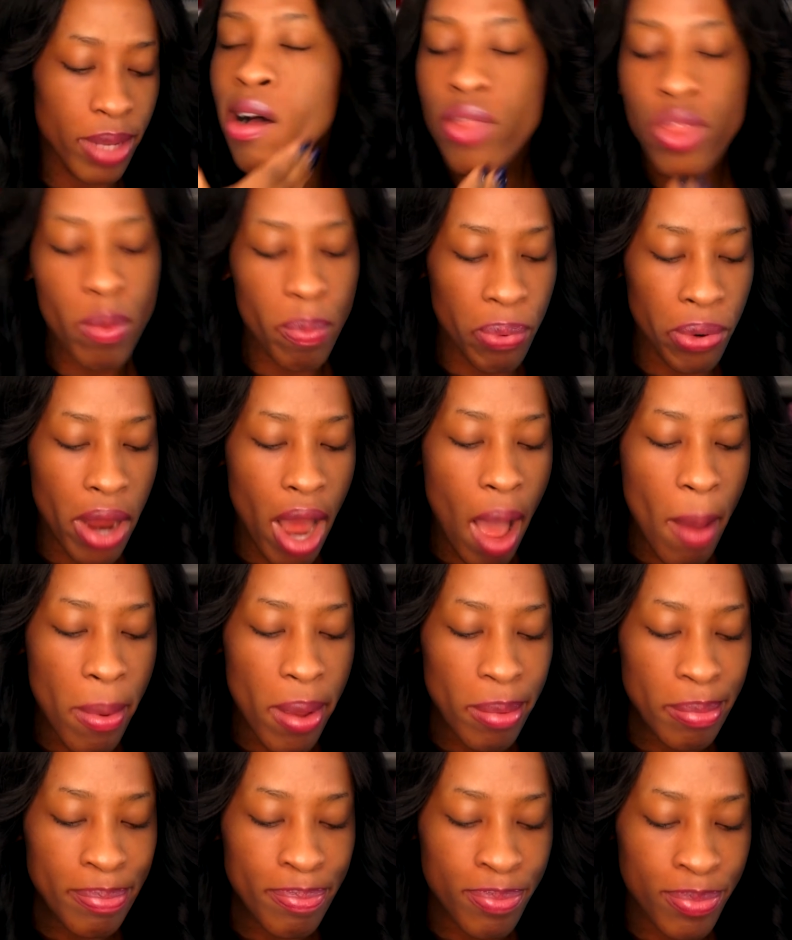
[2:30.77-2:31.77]
Now the
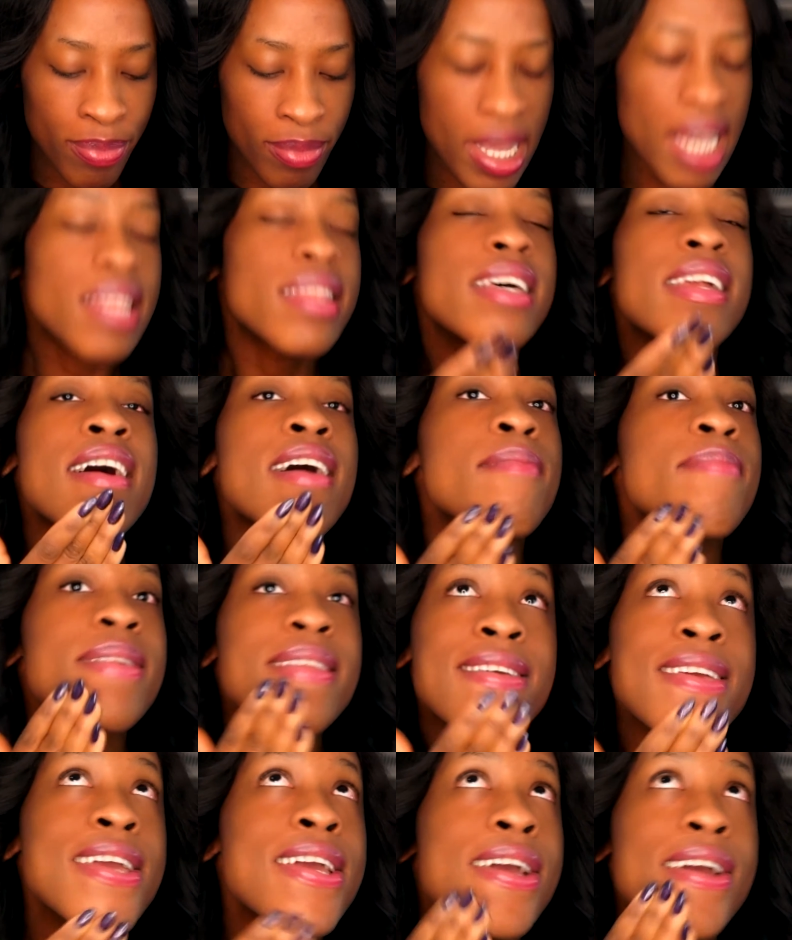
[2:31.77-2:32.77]
problem that I've
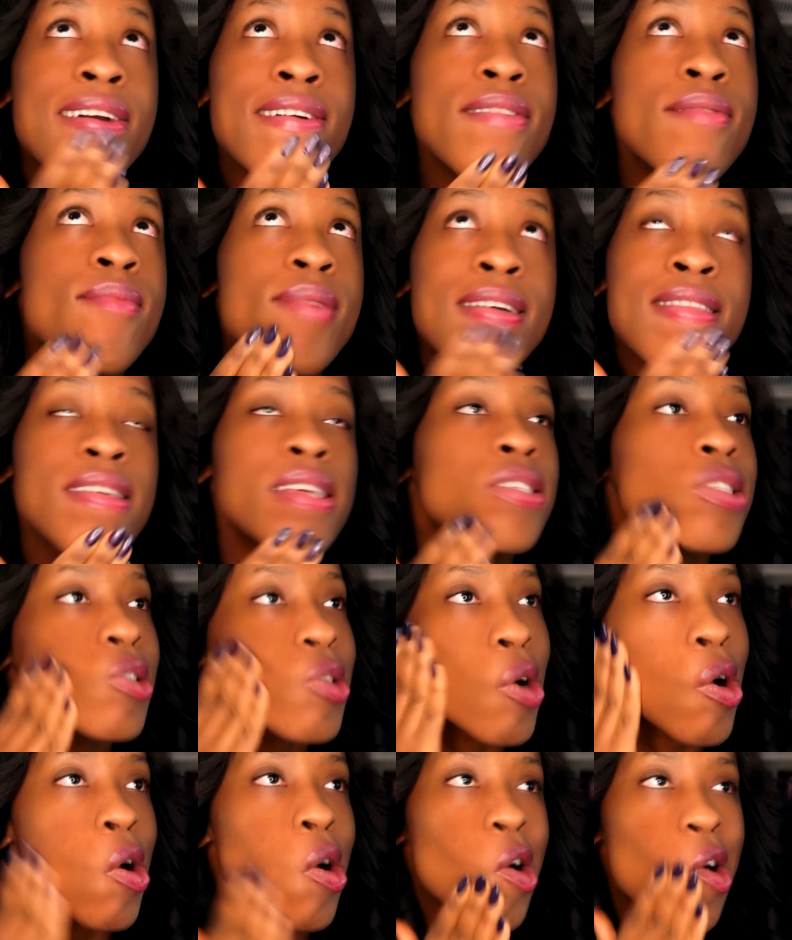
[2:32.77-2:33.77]
been hearing with this
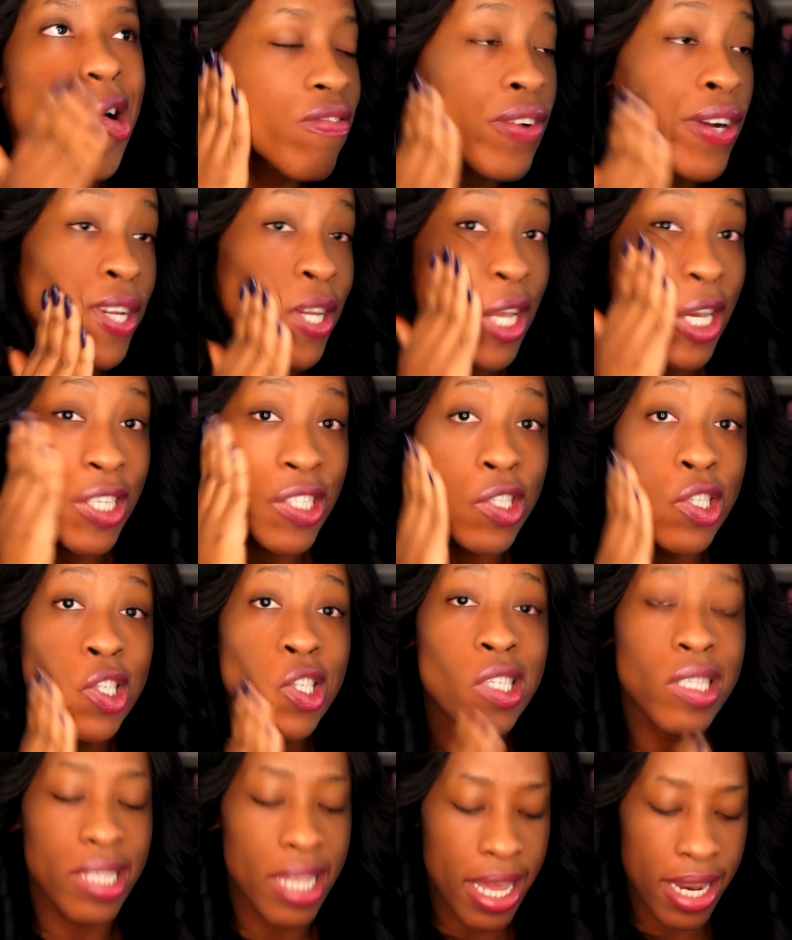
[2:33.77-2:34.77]
Tarte foundation
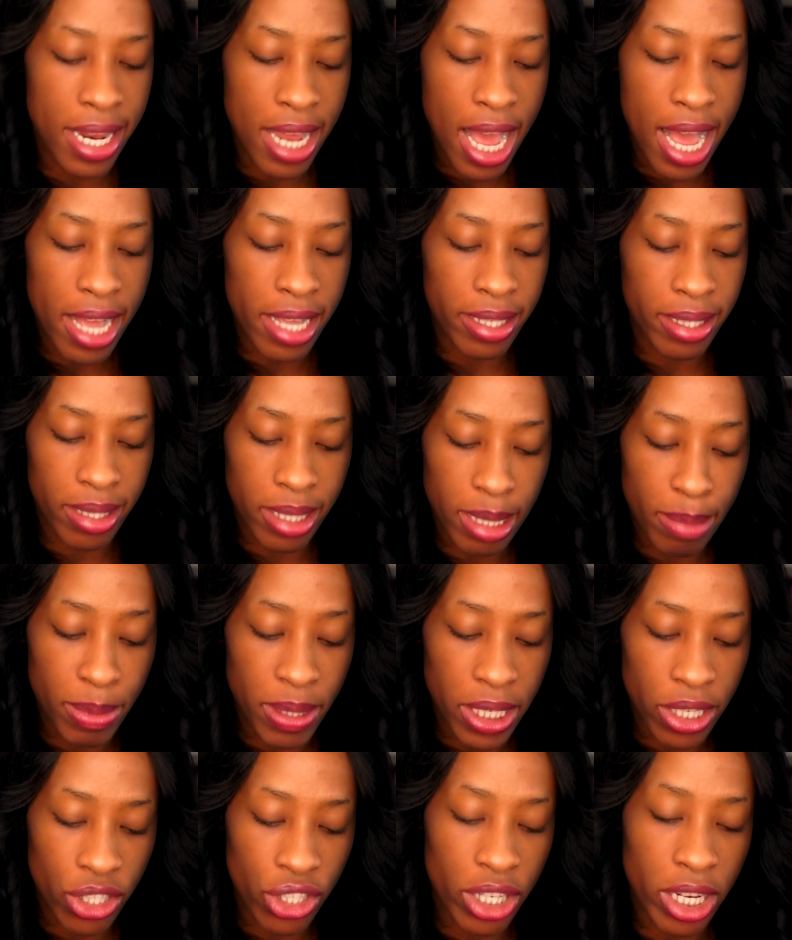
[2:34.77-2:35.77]
is that it has
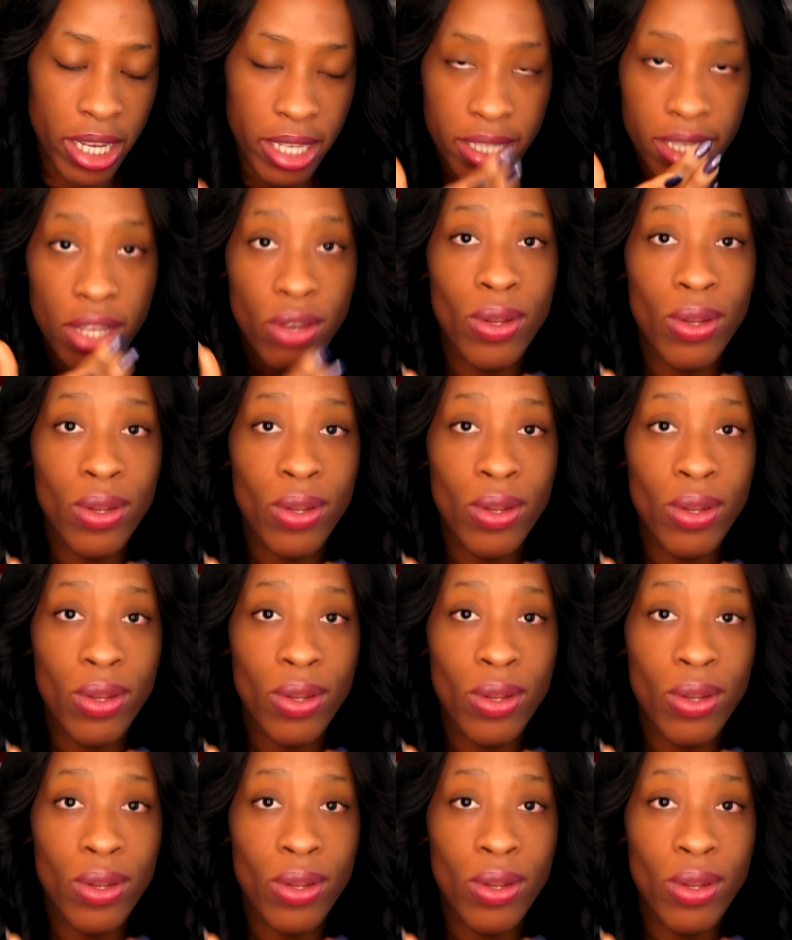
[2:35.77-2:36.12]
limited shades.